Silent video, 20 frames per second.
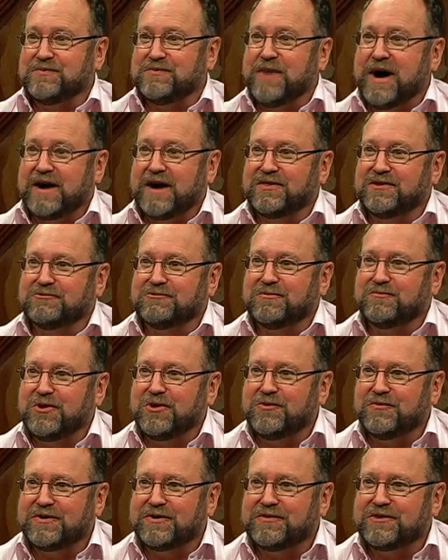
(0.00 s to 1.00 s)
demand the
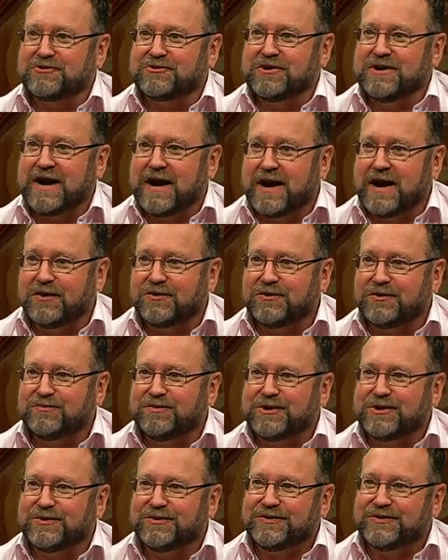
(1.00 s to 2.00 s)
removal of the tree houses
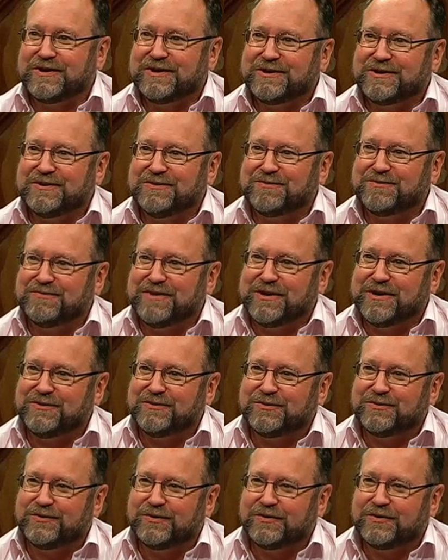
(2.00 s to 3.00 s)
because they didn't meet
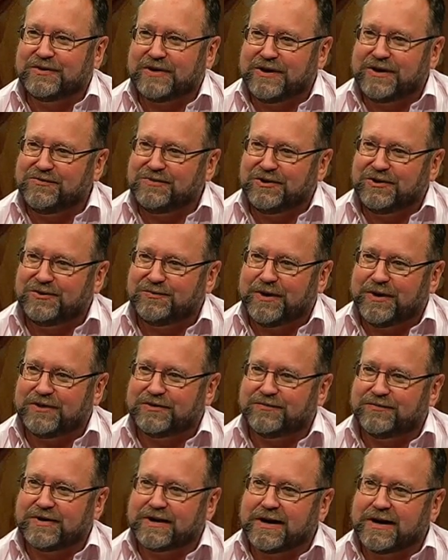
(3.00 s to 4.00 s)
safety
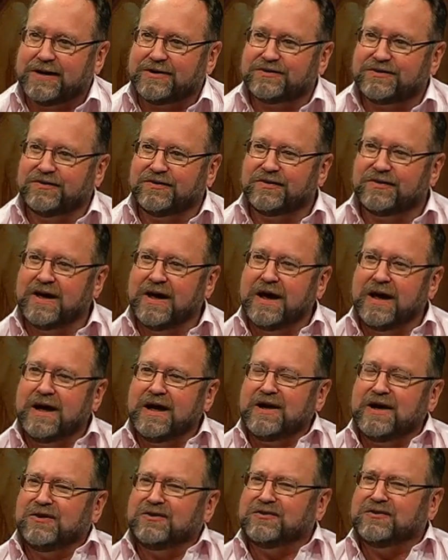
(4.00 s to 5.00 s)
specifications.
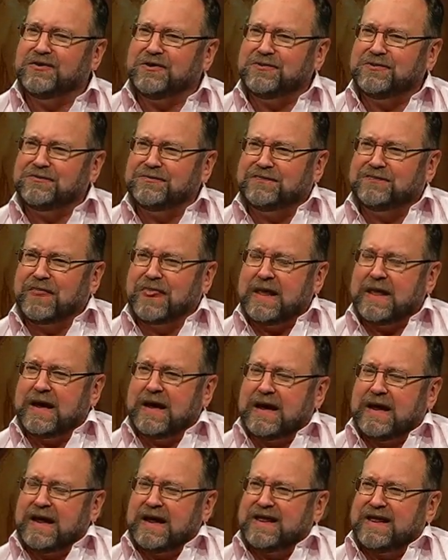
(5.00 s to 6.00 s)
So
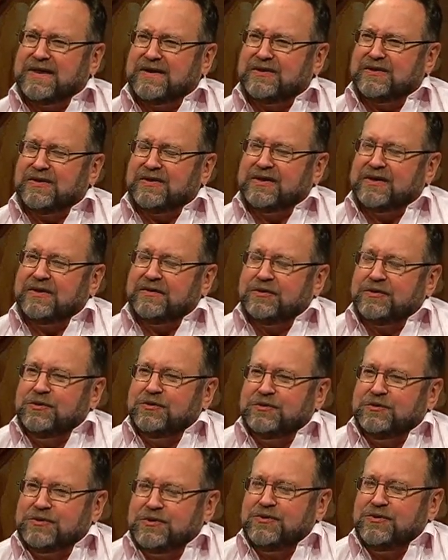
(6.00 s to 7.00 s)

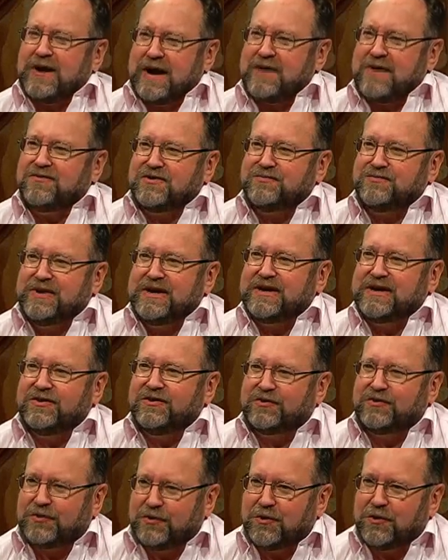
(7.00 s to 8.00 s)
you do have to be
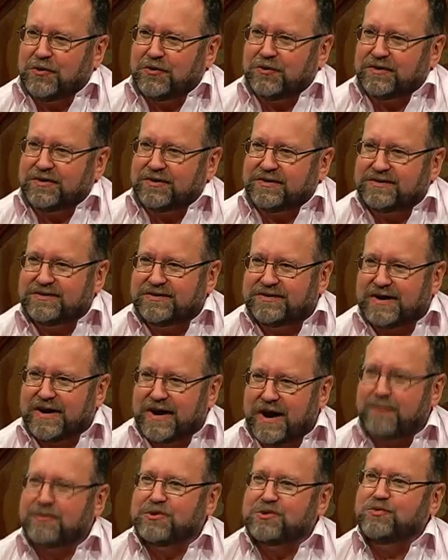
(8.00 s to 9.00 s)
concerned
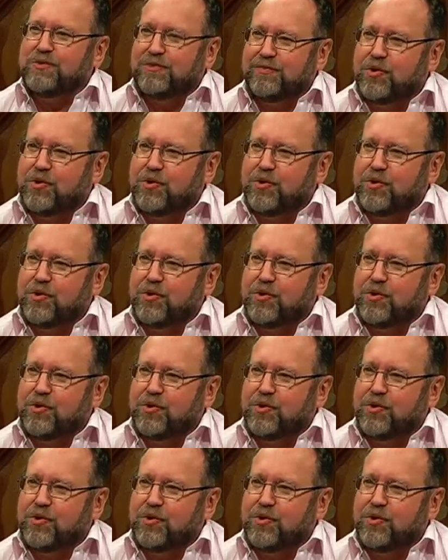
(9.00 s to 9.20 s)
up to